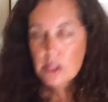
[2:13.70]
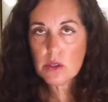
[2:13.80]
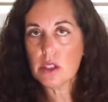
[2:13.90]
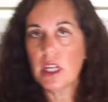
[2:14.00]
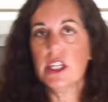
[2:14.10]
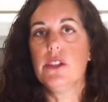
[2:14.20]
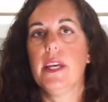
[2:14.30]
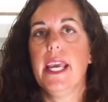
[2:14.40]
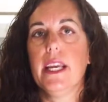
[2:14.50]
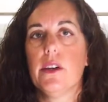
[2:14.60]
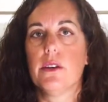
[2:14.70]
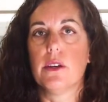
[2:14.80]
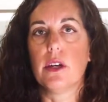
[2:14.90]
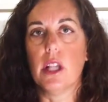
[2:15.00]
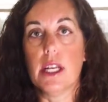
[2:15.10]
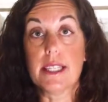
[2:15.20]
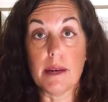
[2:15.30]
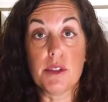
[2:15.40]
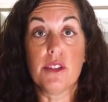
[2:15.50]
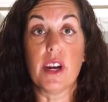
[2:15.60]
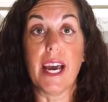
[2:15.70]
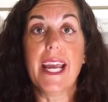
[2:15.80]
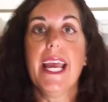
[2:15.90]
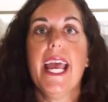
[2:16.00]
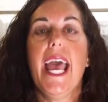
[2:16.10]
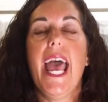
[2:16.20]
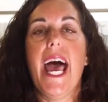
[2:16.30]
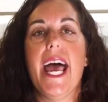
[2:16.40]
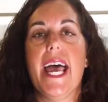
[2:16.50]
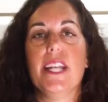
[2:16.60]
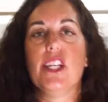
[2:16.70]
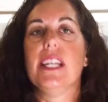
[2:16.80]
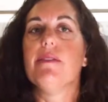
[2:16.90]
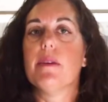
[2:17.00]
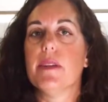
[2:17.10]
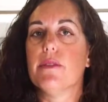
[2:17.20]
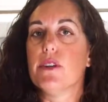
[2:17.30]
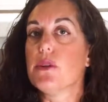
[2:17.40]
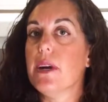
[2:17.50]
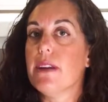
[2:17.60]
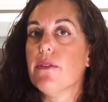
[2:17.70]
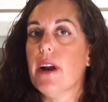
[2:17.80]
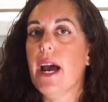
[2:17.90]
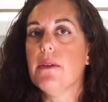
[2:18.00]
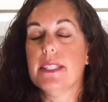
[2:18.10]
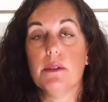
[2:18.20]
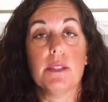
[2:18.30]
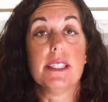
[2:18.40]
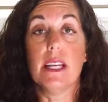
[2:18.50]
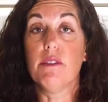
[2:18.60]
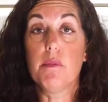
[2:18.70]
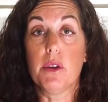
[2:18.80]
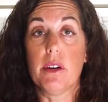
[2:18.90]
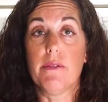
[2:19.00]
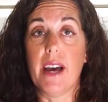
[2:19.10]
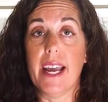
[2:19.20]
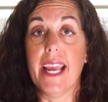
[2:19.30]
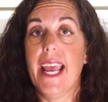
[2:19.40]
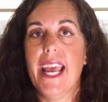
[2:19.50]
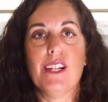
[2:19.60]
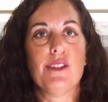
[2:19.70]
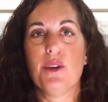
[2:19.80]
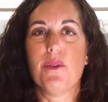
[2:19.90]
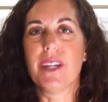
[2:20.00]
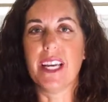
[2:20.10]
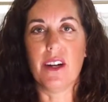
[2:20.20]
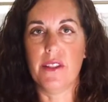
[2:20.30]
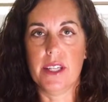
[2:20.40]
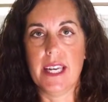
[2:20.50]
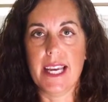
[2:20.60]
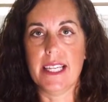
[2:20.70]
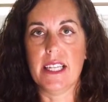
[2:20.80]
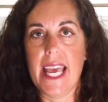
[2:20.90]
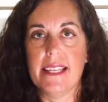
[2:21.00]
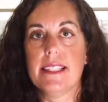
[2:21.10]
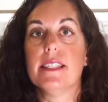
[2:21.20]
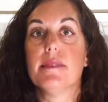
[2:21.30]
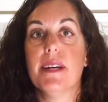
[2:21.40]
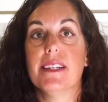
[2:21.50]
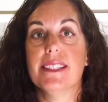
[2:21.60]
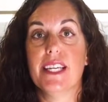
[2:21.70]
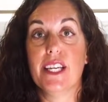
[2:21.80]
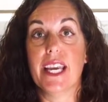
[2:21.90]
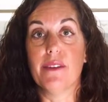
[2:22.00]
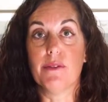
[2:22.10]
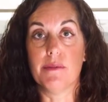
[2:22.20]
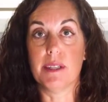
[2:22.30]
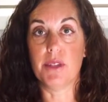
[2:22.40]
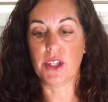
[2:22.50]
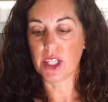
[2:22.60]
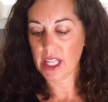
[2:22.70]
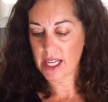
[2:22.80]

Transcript: So as long as you hang your cloths up to dry and you leave them there for 24 hours, it will self-purify, and so you won't get all the nice nasty smells that you get from some of your